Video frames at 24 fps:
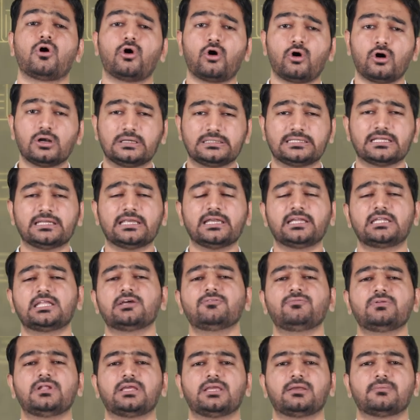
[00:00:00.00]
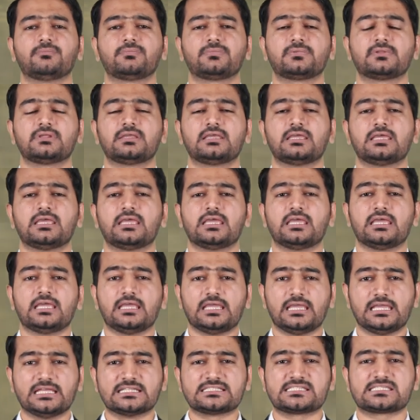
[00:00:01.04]
Alternatively,
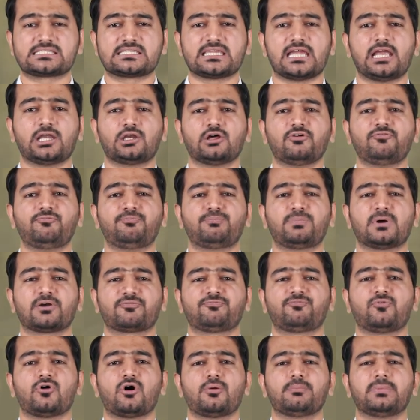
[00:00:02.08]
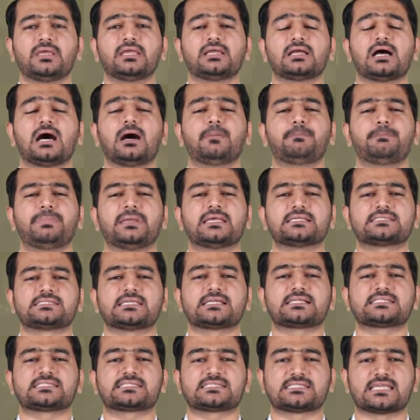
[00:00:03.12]
instead of performing a
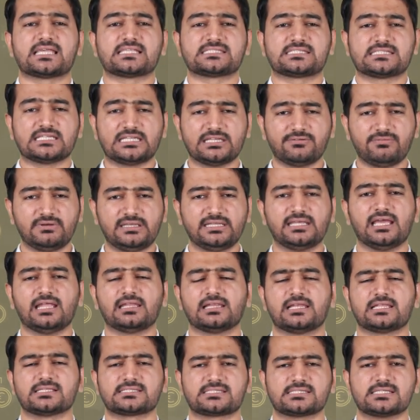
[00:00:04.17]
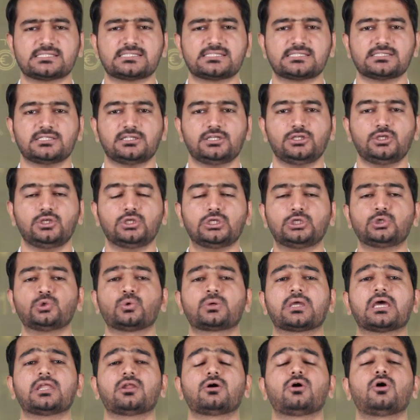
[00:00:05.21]
basic sensitivity analysis, you
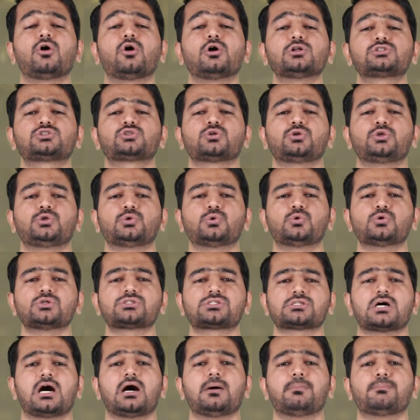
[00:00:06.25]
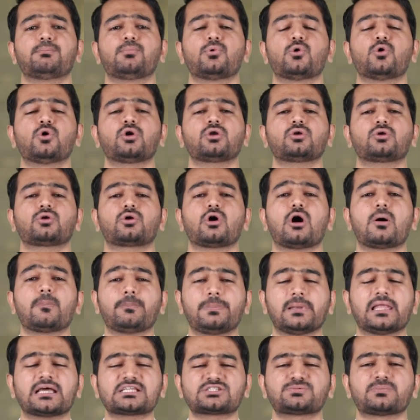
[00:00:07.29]
can also use a more
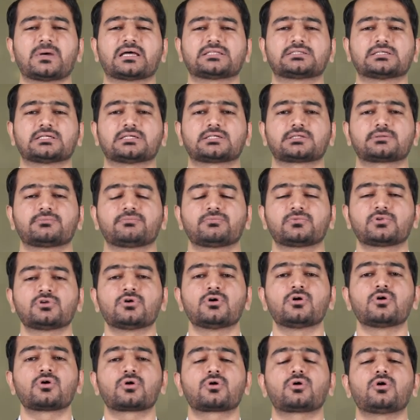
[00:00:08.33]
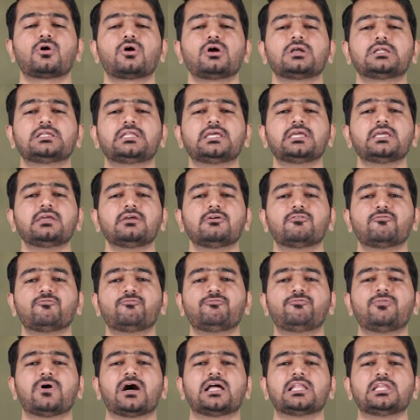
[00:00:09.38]
complex method called the
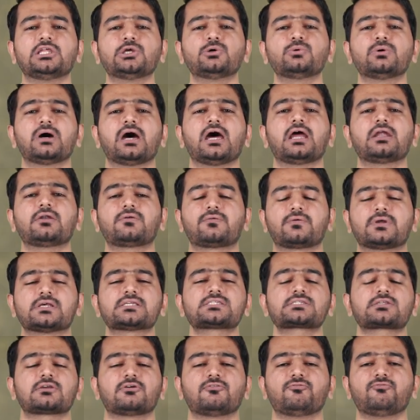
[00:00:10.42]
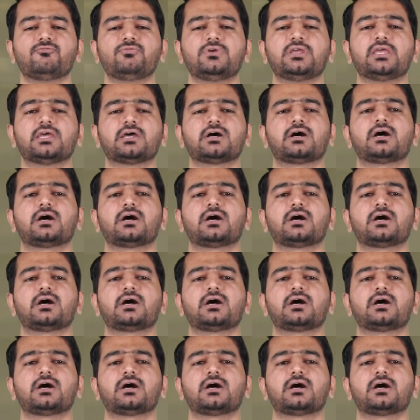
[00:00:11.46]
value at risk